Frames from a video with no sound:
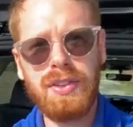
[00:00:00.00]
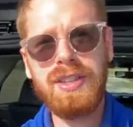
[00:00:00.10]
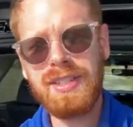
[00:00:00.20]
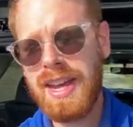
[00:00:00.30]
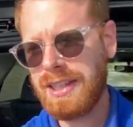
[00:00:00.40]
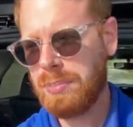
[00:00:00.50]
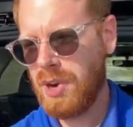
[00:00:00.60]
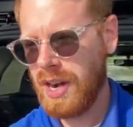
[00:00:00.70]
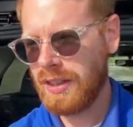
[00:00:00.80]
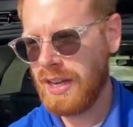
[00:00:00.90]
this next
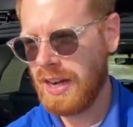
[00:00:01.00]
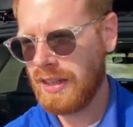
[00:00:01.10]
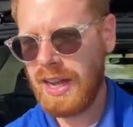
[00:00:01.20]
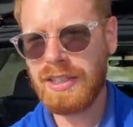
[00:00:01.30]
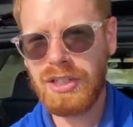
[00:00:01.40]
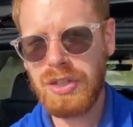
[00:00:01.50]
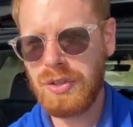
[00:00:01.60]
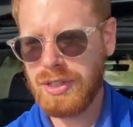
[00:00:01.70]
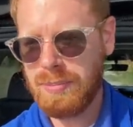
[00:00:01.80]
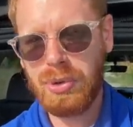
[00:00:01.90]
product that I like to
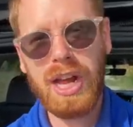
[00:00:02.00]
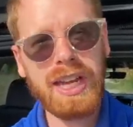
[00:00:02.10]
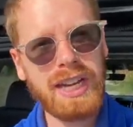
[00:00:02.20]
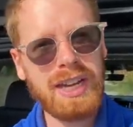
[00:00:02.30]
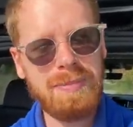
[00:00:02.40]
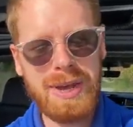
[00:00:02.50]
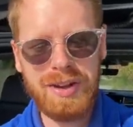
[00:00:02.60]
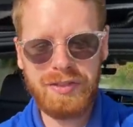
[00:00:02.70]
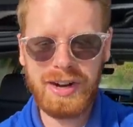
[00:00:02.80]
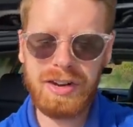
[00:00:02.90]
use, I'm probably going to get
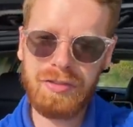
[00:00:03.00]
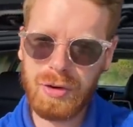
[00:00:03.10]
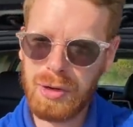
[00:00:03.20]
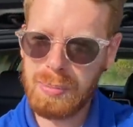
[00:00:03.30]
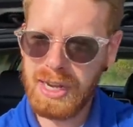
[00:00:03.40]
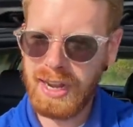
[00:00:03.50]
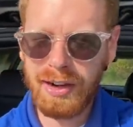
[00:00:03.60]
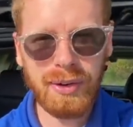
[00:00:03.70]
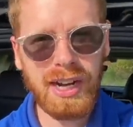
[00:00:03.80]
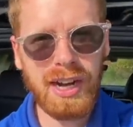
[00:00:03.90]
made fun of for, but I
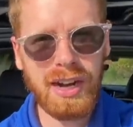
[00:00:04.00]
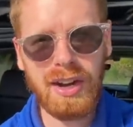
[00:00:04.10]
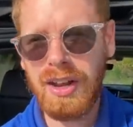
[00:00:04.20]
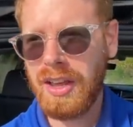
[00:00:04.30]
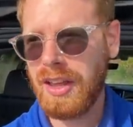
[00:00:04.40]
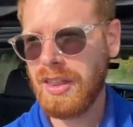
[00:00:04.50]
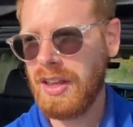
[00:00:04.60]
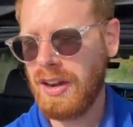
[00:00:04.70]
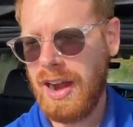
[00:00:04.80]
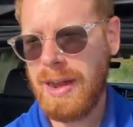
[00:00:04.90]
don't care.
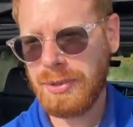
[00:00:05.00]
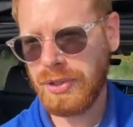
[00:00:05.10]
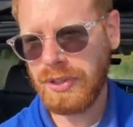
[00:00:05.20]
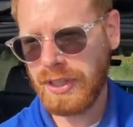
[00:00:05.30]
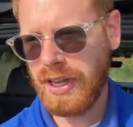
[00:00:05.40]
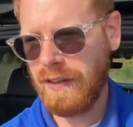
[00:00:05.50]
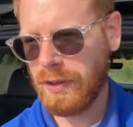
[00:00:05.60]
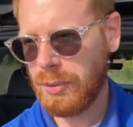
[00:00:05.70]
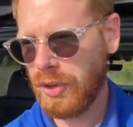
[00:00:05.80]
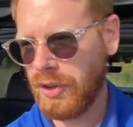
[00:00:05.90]
They're absolutely
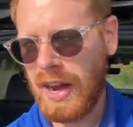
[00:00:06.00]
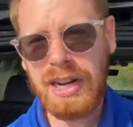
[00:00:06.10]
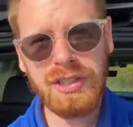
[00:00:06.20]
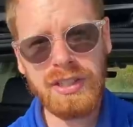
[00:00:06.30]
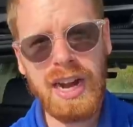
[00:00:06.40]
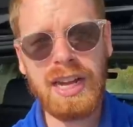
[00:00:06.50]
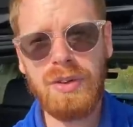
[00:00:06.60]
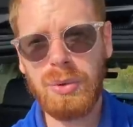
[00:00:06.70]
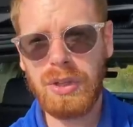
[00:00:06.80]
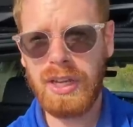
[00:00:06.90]
comfortable. They're actually not
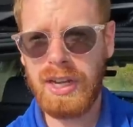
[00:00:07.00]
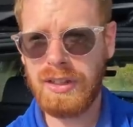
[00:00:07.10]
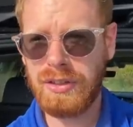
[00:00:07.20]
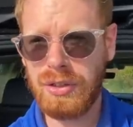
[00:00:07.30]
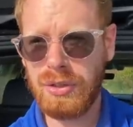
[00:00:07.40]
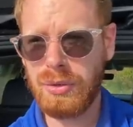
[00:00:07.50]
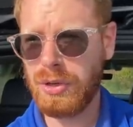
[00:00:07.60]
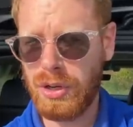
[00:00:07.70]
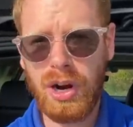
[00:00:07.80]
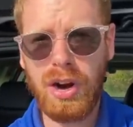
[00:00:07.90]
even related to
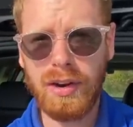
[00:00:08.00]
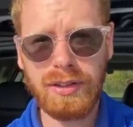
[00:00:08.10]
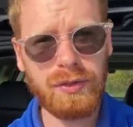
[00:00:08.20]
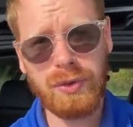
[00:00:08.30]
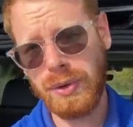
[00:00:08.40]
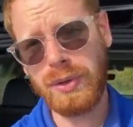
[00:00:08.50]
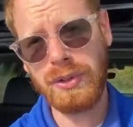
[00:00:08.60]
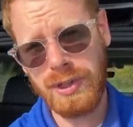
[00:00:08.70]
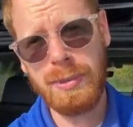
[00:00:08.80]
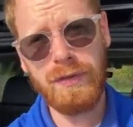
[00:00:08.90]
your car. It's for
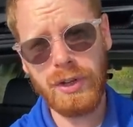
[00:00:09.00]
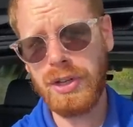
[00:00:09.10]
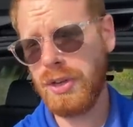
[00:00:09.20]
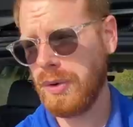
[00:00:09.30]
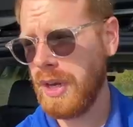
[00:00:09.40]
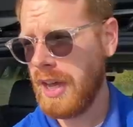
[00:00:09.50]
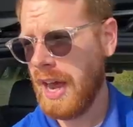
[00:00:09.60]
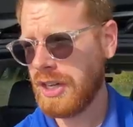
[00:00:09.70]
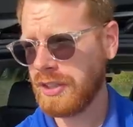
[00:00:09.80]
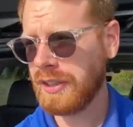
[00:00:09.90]
something for you.
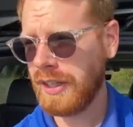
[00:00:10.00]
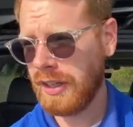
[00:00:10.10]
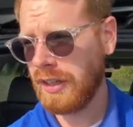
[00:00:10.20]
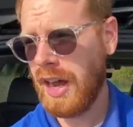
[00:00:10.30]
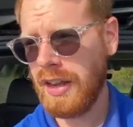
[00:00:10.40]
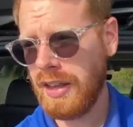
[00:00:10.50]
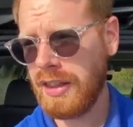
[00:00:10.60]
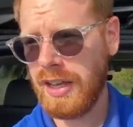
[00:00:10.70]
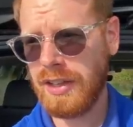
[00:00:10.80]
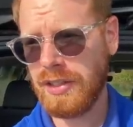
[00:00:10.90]
Actually, a lot of the
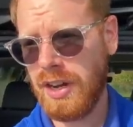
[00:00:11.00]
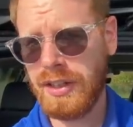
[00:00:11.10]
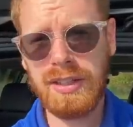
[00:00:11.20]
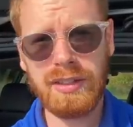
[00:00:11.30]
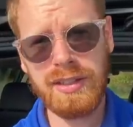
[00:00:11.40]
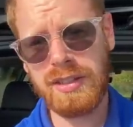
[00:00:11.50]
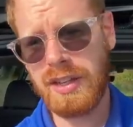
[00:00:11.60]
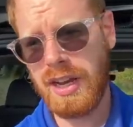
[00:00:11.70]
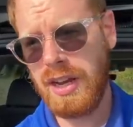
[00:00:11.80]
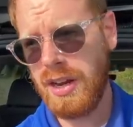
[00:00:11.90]
things on this list
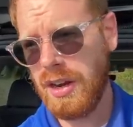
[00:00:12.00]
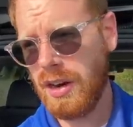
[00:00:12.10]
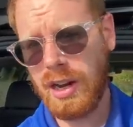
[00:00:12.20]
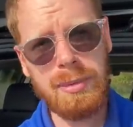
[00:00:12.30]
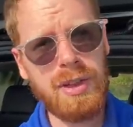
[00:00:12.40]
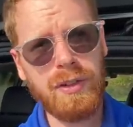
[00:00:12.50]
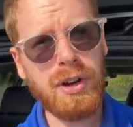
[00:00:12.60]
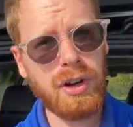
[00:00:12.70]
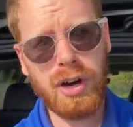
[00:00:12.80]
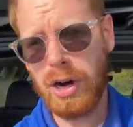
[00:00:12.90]
today are gonna be for
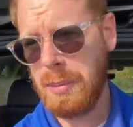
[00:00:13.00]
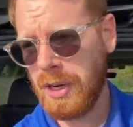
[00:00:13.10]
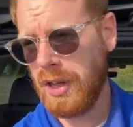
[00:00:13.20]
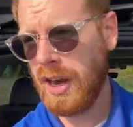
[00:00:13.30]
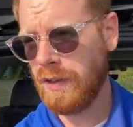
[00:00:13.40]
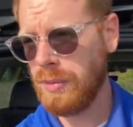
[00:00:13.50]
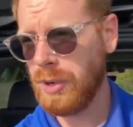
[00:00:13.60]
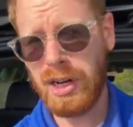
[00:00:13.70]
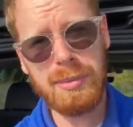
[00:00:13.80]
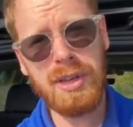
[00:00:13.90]
your car, but a lot of them
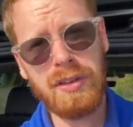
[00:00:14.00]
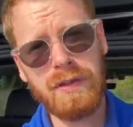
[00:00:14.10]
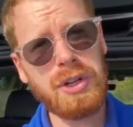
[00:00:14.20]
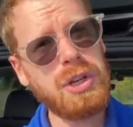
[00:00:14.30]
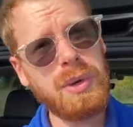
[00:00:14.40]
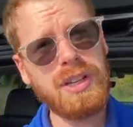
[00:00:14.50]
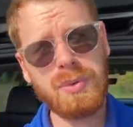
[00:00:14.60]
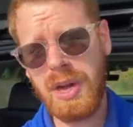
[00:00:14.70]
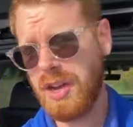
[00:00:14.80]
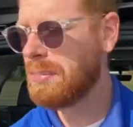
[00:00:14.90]
are gonna be for you as
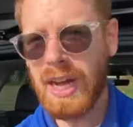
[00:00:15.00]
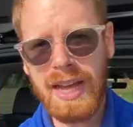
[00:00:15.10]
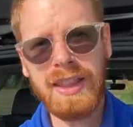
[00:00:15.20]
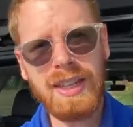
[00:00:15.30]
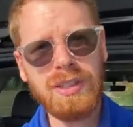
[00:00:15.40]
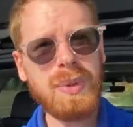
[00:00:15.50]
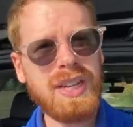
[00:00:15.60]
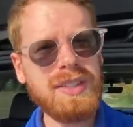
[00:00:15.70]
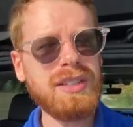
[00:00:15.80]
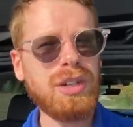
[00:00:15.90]
well. But this one
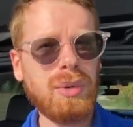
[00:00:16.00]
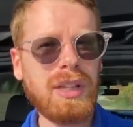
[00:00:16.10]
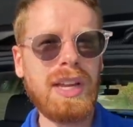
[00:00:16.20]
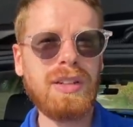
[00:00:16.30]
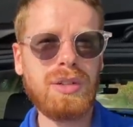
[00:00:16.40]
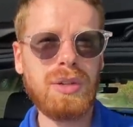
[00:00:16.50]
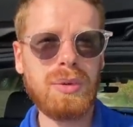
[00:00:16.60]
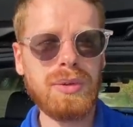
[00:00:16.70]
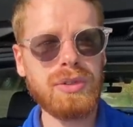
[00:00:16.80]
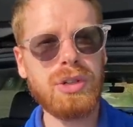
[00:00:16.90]
is still related
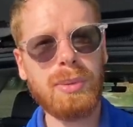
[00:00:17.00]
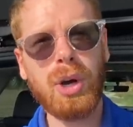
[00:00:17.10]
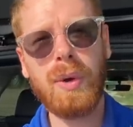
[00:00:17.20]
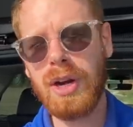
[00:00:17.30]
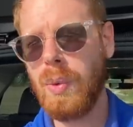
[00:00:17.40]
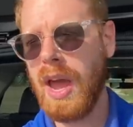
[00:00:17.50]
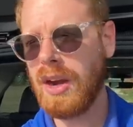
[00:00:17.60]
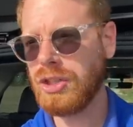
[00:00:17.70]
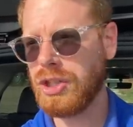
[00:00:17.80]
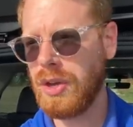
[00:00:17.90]
to Subaru in a way, and
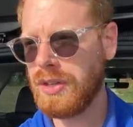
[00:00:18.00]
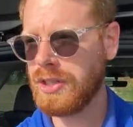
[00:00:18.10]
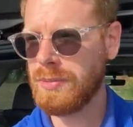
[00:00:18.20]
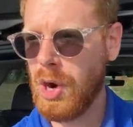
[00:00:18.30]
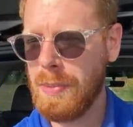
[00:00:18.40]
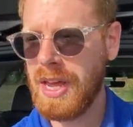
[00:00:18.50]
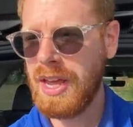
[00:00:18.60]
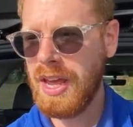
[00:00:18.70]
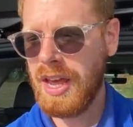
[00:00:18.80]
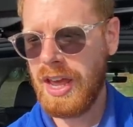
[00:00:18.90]
I'll show you in just a moment.
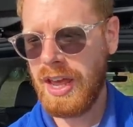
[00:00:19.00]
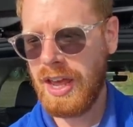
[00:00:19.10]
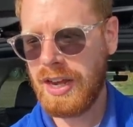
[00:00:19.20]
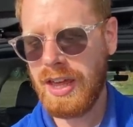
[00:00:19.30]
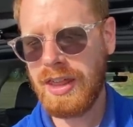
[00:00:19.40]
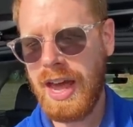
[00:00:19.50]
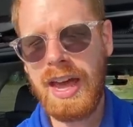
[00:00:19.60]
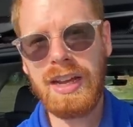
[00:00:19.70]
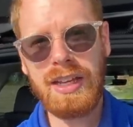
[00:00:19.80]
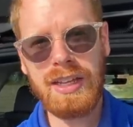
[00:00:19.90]
And
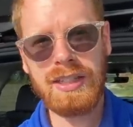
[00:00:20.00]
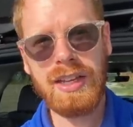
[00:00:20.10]
that is